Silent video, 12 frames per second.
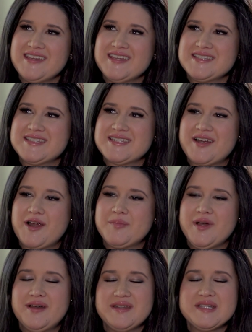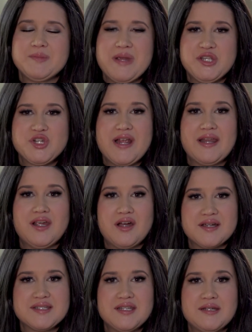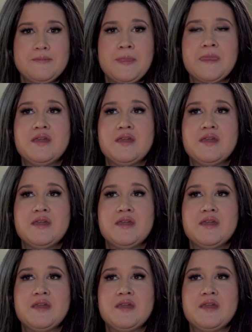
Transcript: It's our body's major antioxidant.